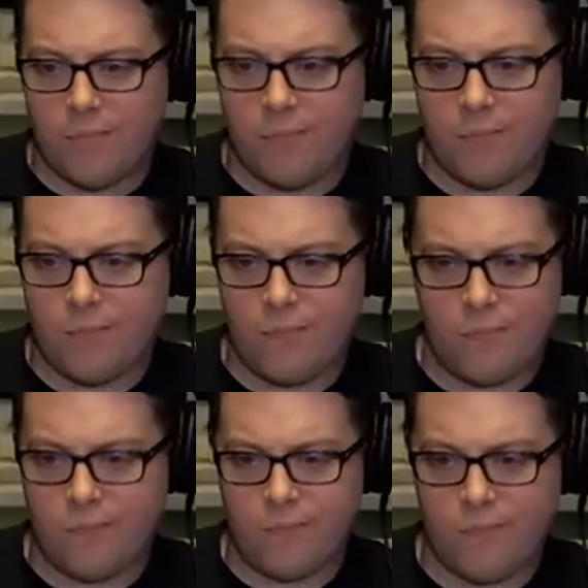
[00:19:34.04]
opponent mm,
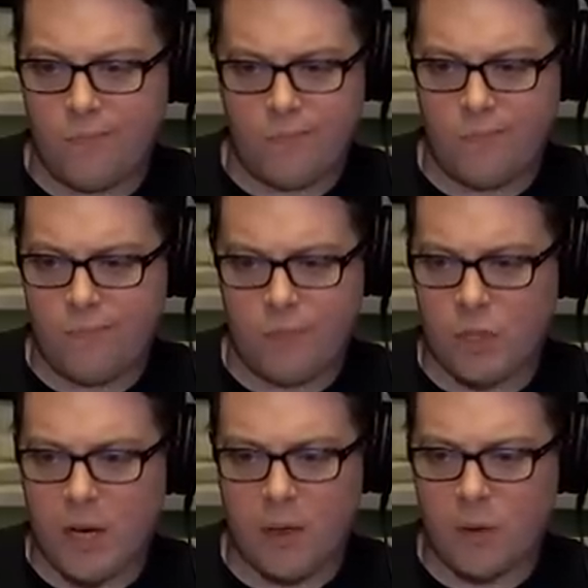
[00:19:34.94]
could counter it. Hmm, hmm, mm,
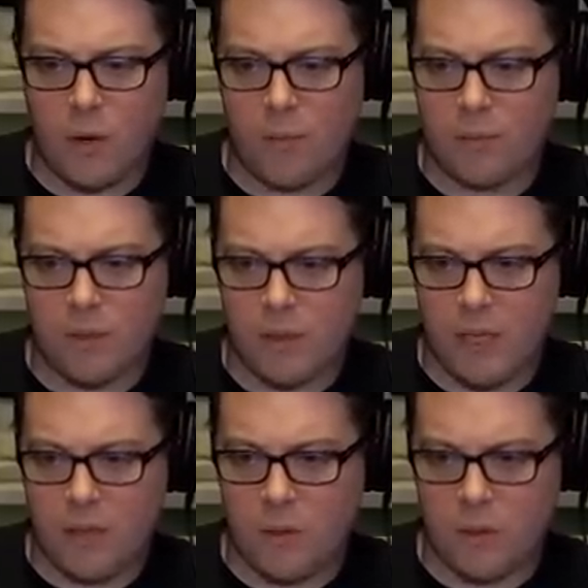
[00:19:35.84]
trying to throw him.
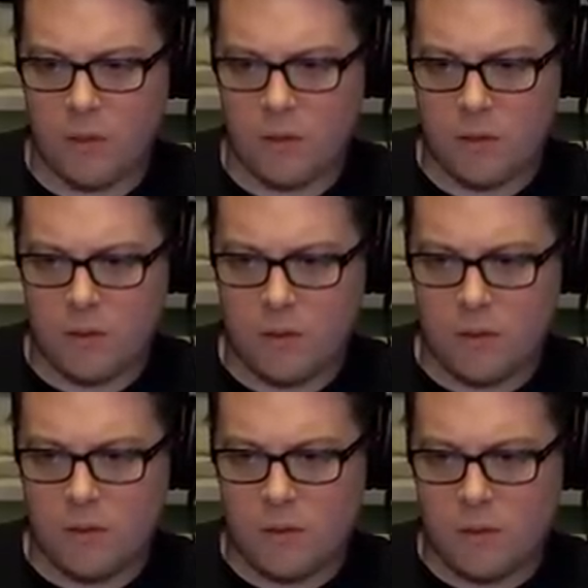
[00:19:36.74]
Can't do it.
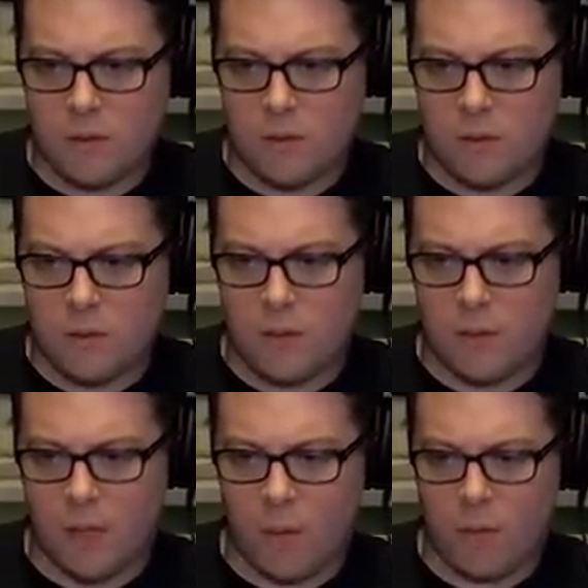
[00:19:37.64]
There
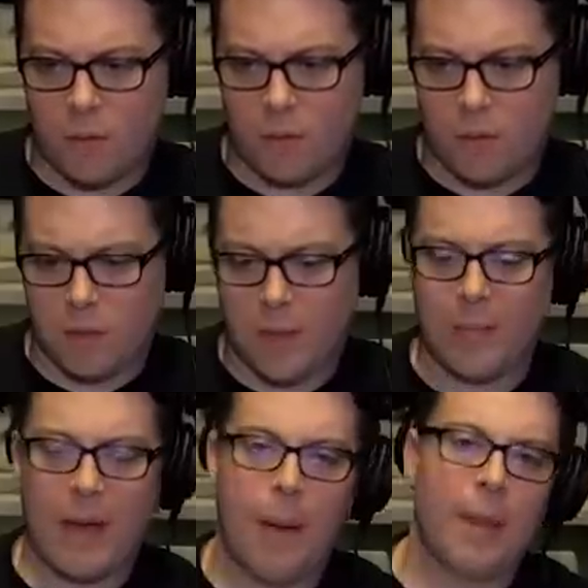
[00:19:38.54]
we go. Throw him. To, I
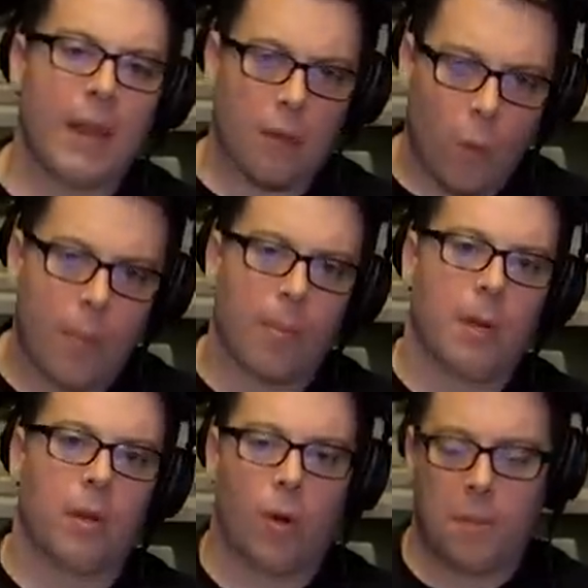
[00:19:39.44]
mean, I mean, like whip him
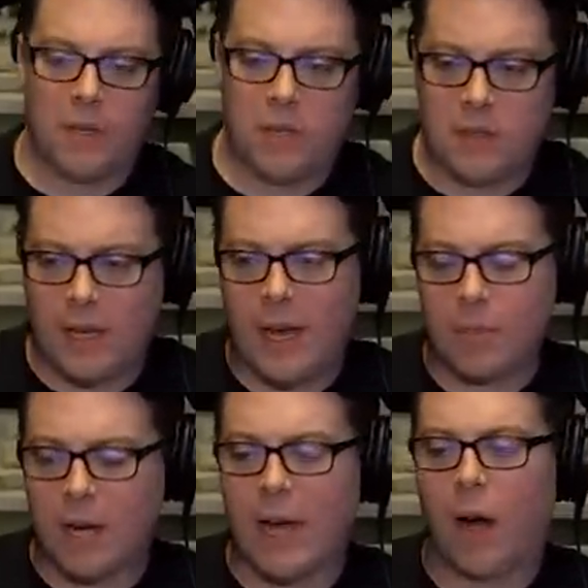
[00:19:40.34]
into the ropes. I should say. I'm
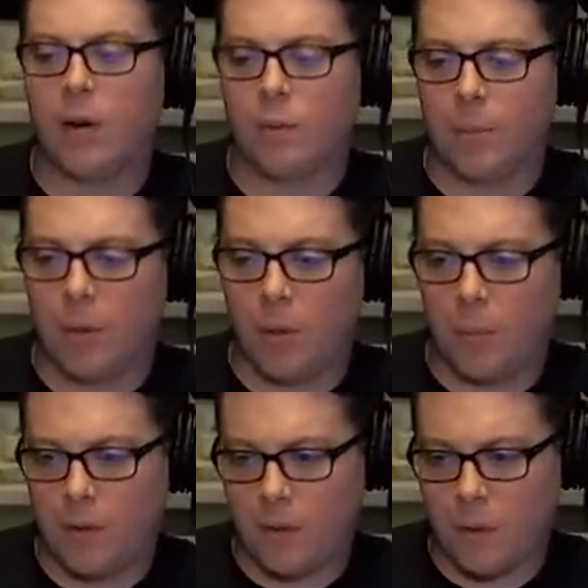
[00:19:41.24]
trying to Irish whip him into the
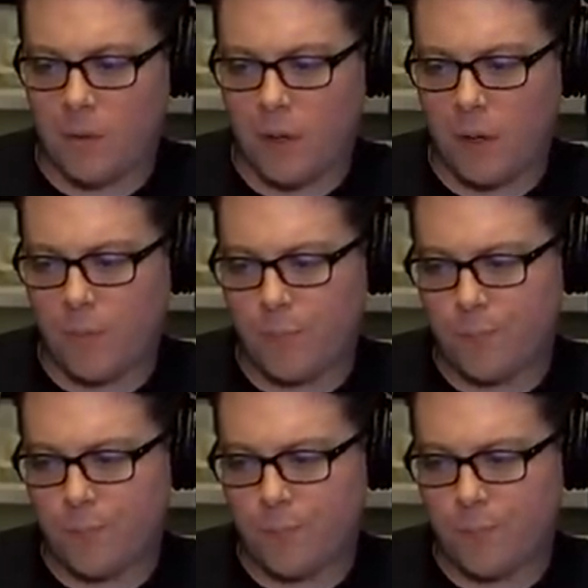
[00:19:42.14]
ropes. That's what I was trying to do.